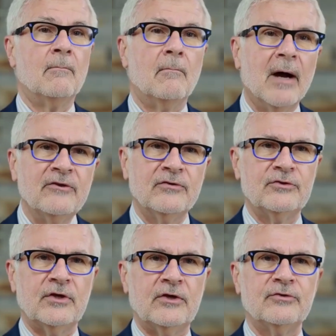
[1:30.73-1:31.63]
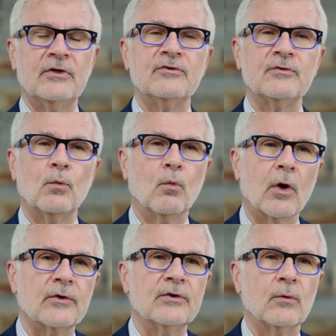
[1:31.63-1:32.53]
My suggestion is to
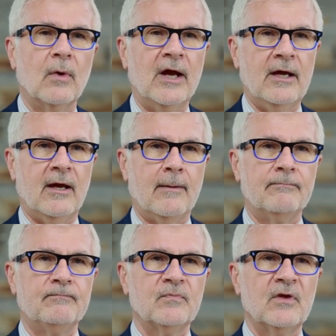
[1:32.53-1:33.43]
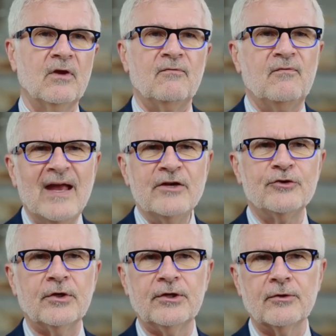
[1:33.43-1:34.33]
work your way up.
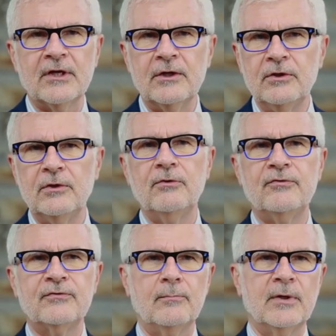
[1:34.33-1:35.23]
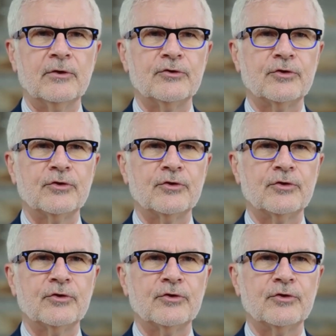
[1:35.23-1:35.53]
Eventually, you'll get used to bitter